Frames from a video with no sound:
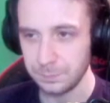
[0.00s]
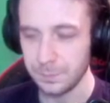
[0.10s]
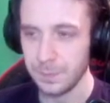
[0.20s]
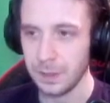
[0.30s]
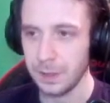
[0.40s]

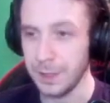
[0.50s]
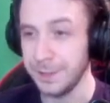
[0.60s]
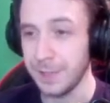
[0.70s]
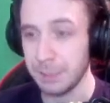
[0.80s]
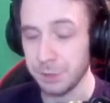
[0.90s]
And that
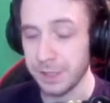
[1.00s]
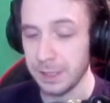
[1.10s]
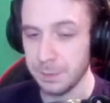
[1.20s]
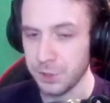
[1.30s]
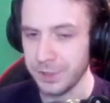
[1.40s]
was the end of
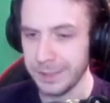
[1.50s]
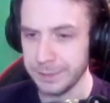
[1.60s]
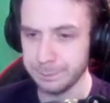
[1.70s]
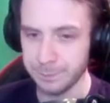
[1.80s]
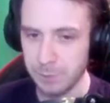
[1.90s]
mission 9.
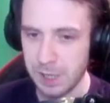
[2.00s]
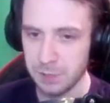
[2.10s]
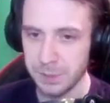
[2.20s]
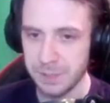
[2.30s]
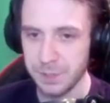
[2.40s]
We are coming to
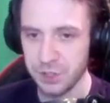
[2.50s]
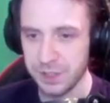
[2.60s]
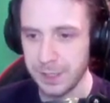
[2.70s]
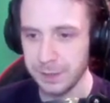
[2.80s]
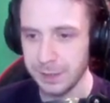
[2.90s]
mission 10
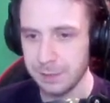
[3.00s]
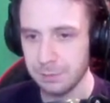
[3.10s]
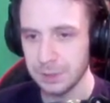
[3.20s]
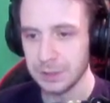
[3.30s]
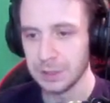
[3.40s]
now.
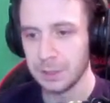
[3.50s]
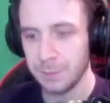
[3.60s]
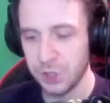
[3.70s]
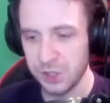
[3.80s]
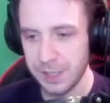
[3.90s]
Mission
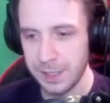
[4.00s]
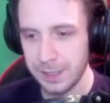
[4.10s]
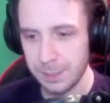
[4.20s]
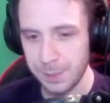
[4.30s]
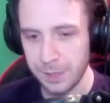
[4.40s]
10 is a bit
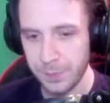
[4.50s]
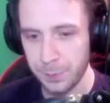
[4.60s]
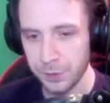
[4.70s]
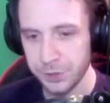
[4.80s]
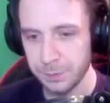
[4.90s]
of a puzzle
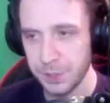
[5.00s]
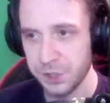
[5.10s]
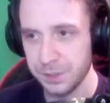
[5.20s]
mission.